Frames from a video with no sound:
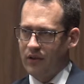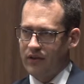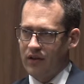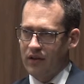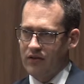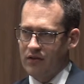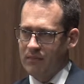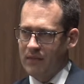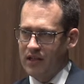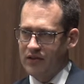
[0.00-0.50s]
with
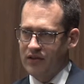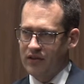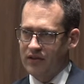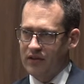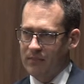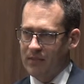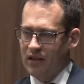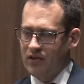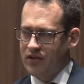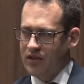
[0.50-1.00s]
other
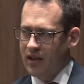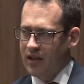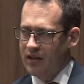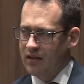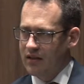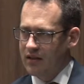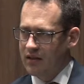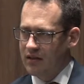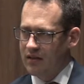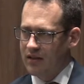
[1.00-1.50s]
metrics about
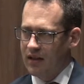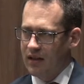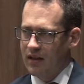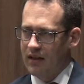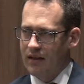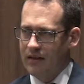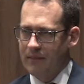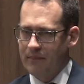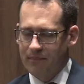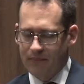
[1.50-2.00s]
China,
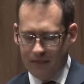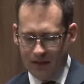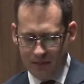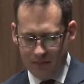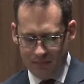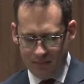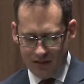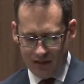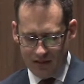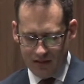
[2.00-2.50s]
um,
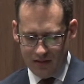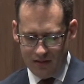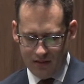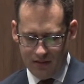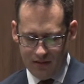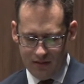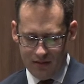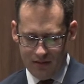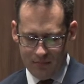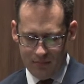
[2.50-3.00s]
but
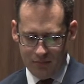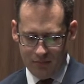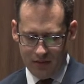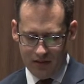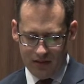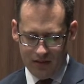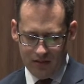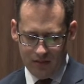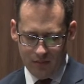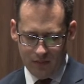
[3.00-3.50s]
the
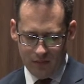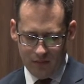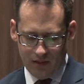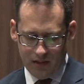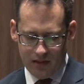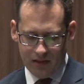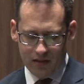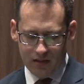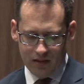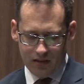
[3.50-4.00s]
point
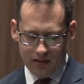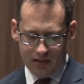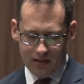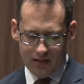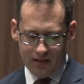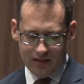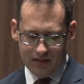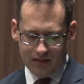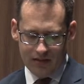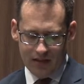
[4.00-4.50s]
here
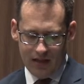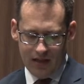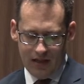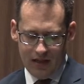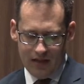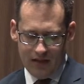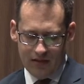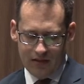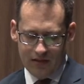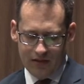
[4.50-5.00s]
is
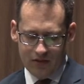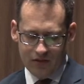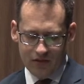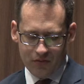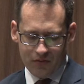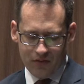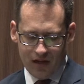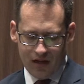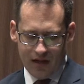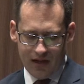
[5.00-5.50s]
that the
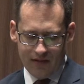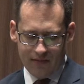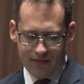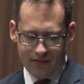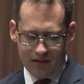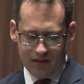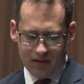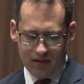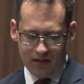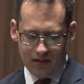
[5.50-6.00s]

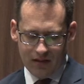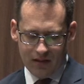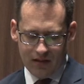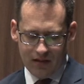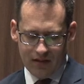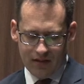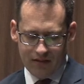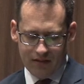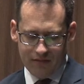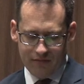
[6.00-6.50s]
driver
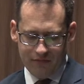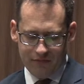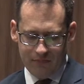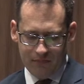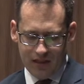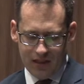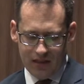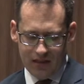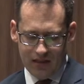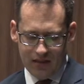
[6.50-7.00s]
of
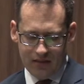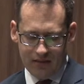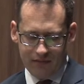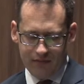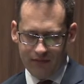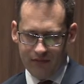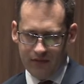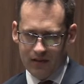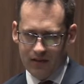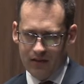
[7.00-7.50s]
many
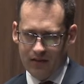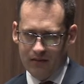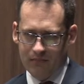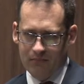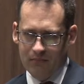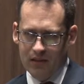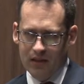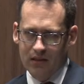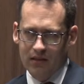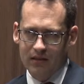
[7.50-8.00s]
of the
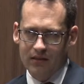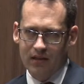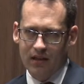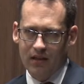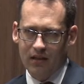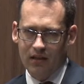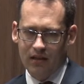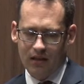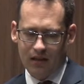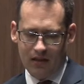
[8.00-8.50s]

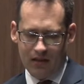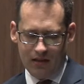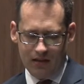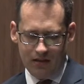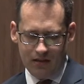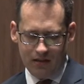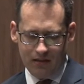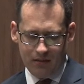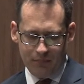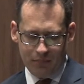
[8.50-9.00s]
military
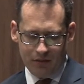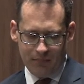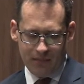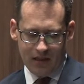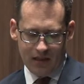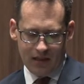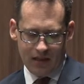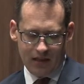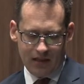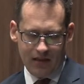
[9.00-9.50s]
and the
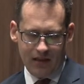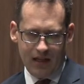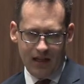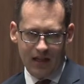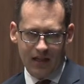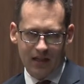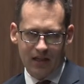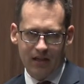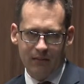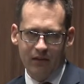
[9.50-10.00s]
diplomatic and the
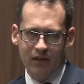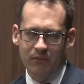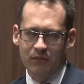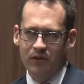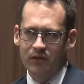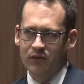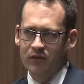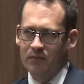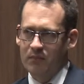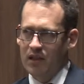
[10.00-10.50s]
economic
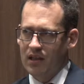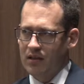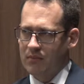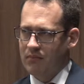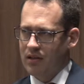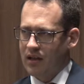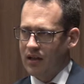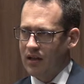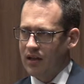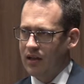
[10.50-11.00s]
moves made
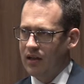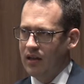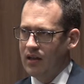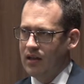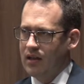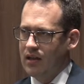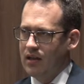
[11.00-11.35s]
by